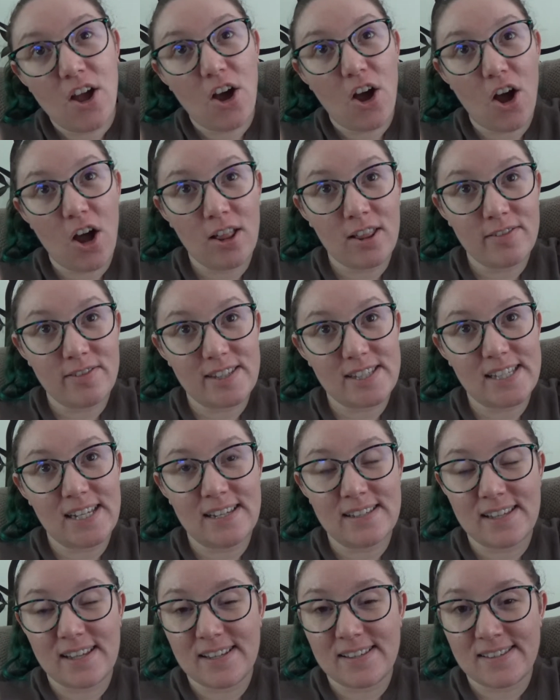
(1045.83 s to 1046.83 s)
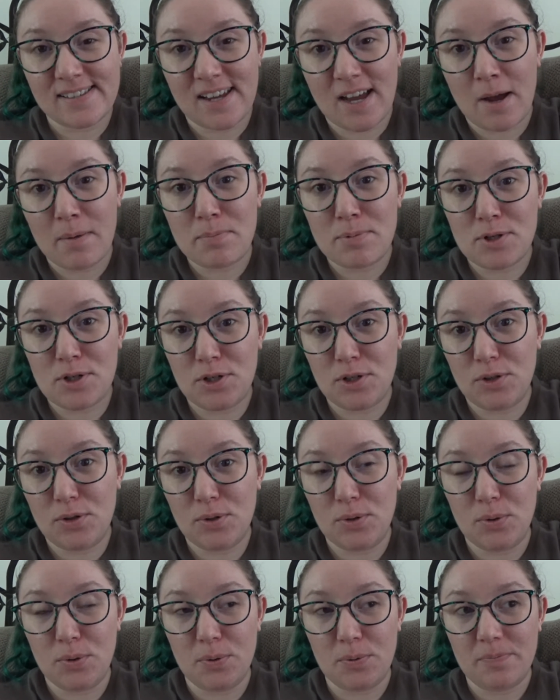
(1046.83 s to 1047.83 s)
all of the seasons up
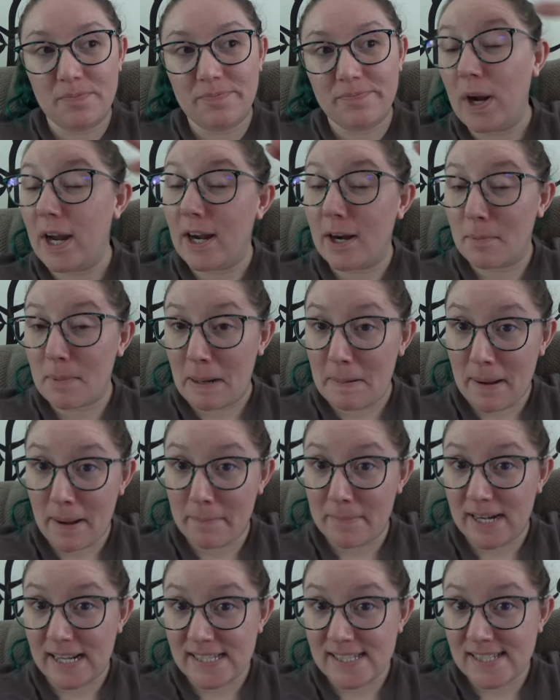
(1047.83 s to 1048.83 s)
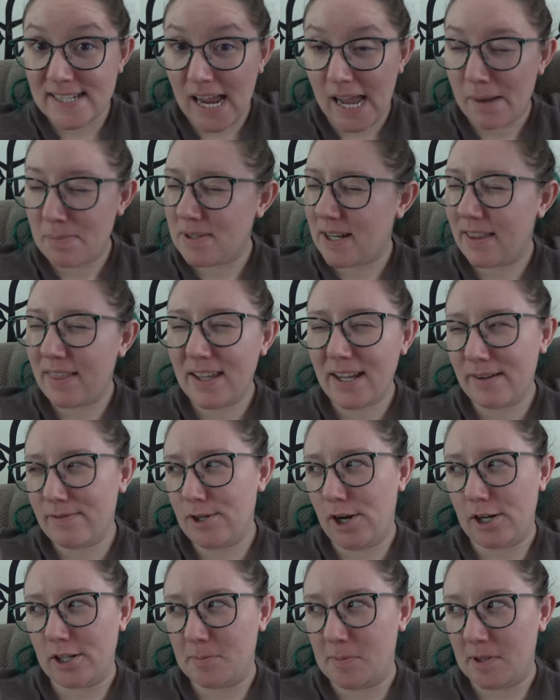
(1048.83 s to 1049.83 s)
to where my mom and I stopped. I think I've
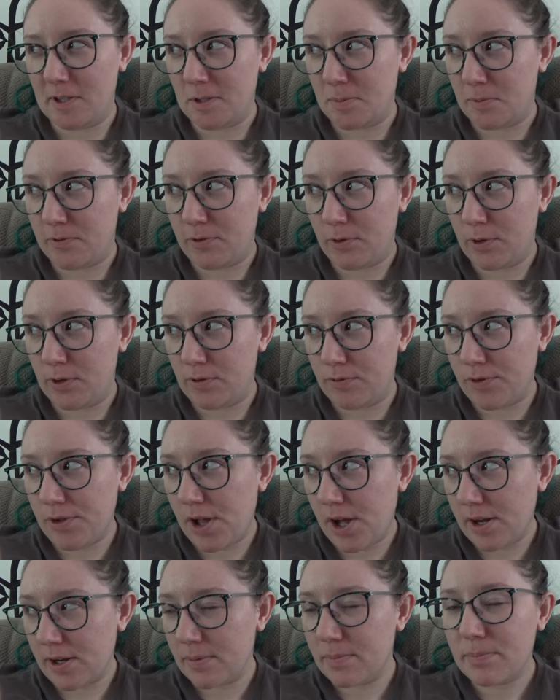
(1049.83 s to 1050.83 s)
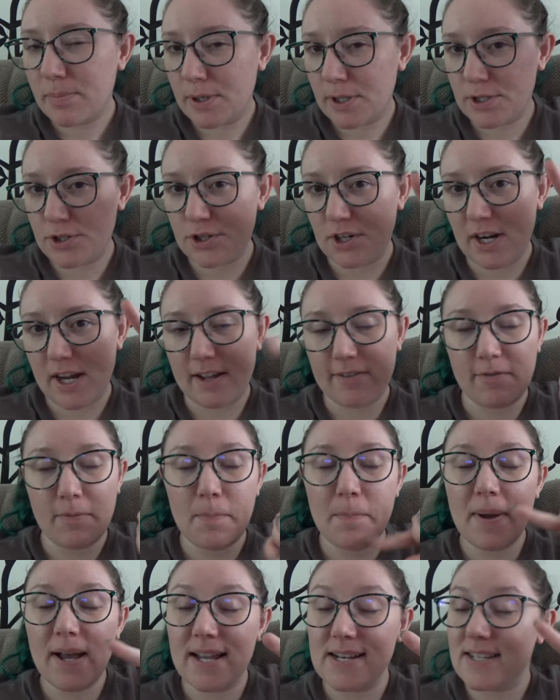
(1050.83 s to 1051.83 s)
talked about this before in a vlog. Pretty sure I have,
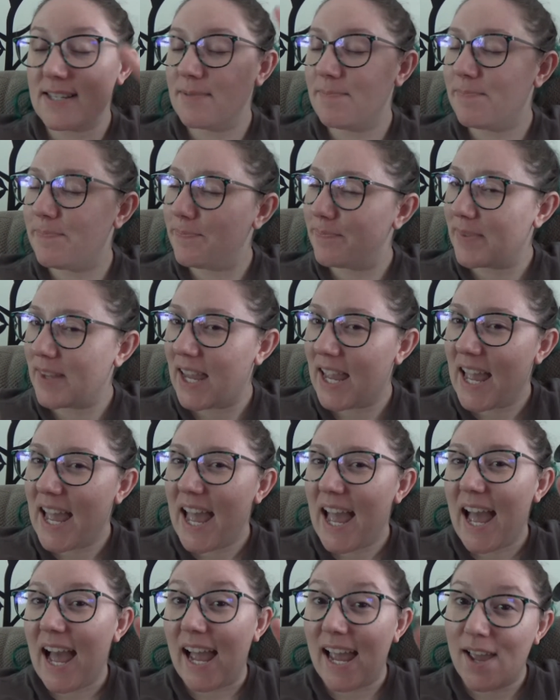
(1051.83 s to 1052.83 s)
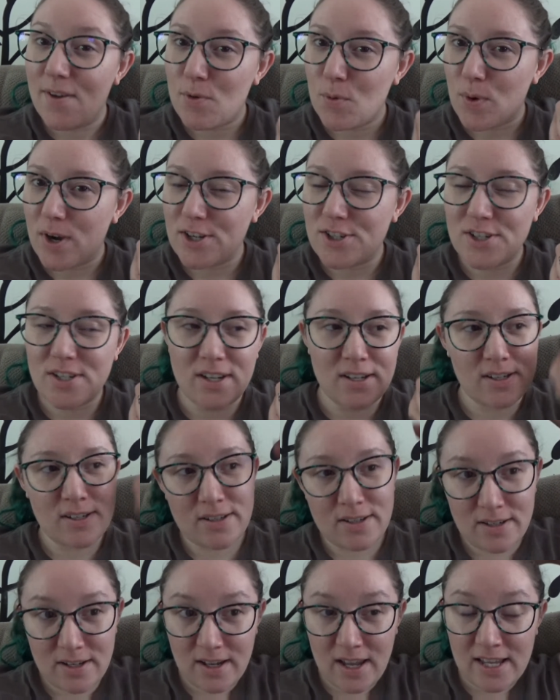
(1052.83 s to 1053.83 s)
but I haven't watched
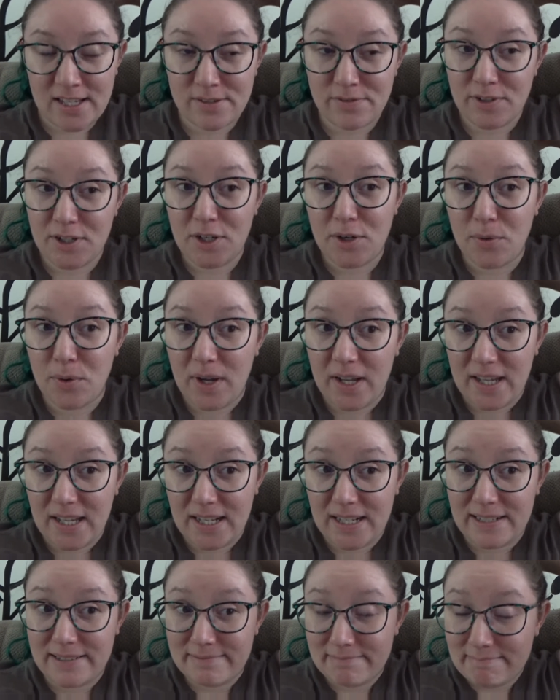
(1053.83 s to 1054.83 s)
SVU in